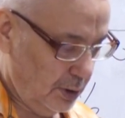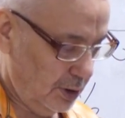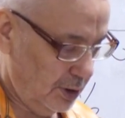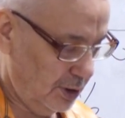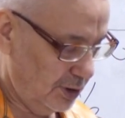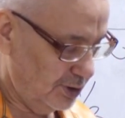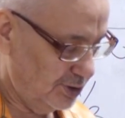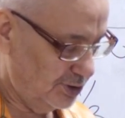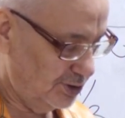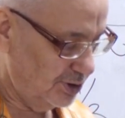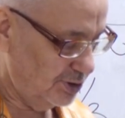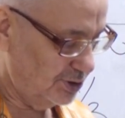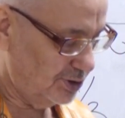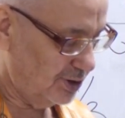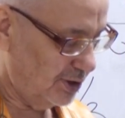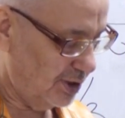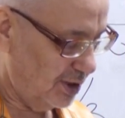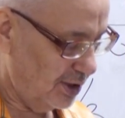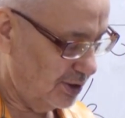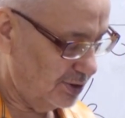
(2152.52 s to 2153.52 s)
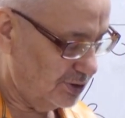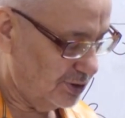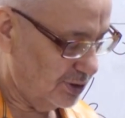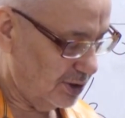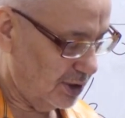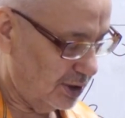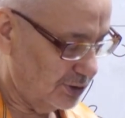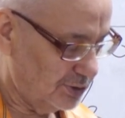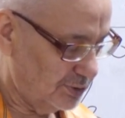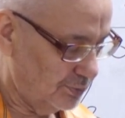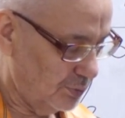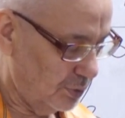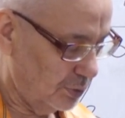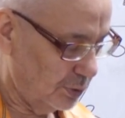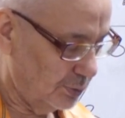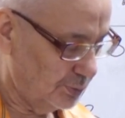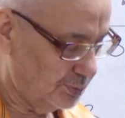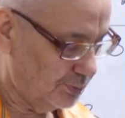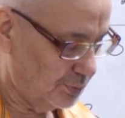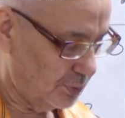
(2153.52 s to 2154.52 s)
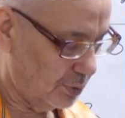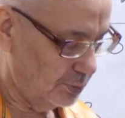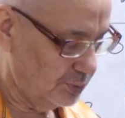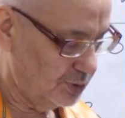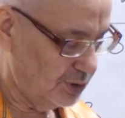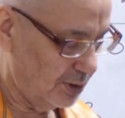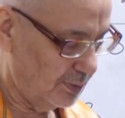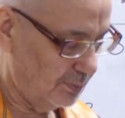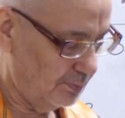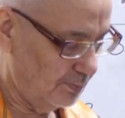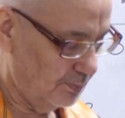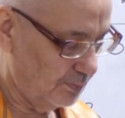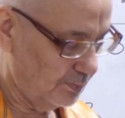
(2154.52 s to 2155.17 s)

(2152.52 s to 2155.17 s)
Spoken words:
In this case, as follows from the